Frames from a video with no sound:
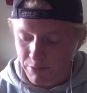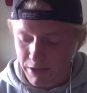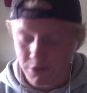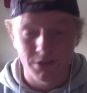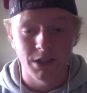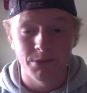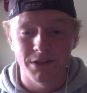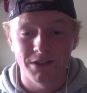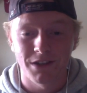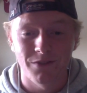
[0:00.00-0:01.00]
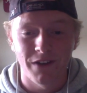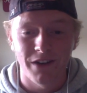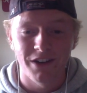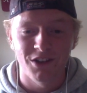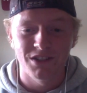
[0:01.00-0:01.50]
my two sleepers are
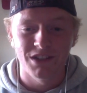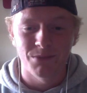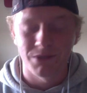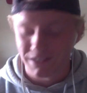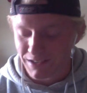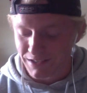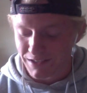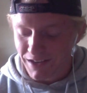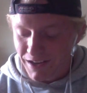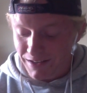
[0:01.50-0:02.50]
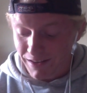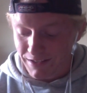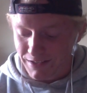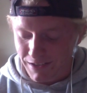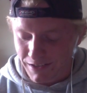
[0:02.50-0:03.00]
very good sleepers this
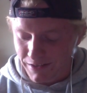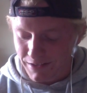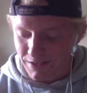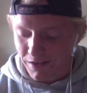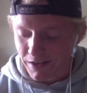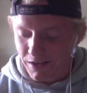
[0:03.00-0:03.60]
night.